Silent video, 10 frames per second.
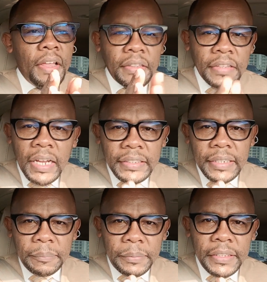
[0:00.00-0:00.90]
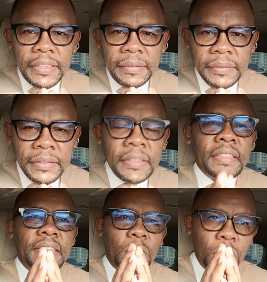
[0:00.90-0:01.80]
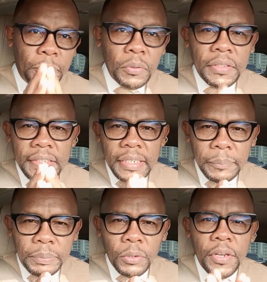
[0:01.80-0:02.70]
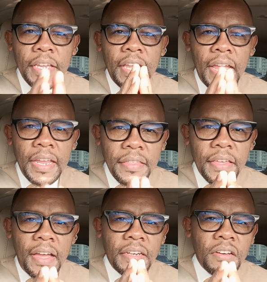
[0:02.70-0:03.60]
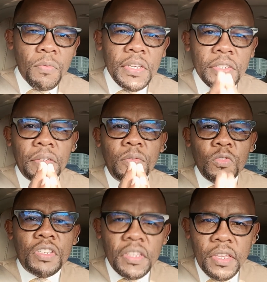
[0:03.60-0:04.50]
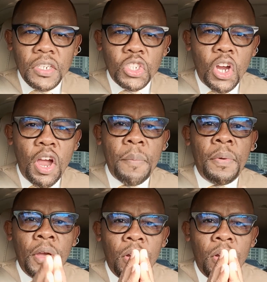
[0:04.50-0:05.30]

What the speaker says: in that company that will put this employee either at a risk of losing their job,